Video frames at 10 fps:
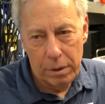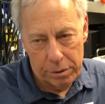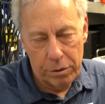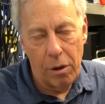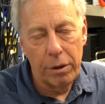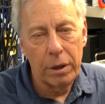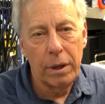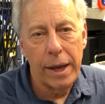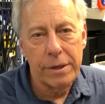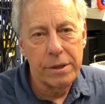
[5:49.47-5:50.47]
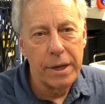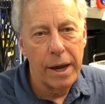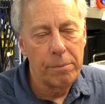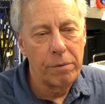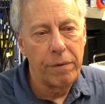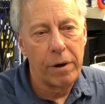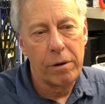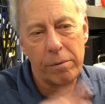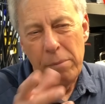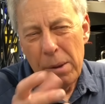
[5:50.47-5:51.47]
Let's call it a Class D
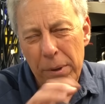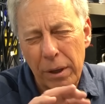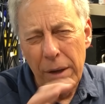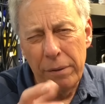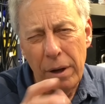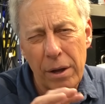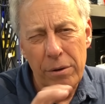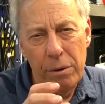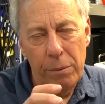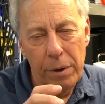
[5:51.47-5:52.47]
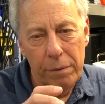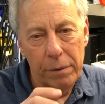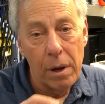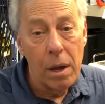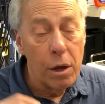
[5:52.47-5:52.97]
amplifier, or maybe 1,100 or whatever.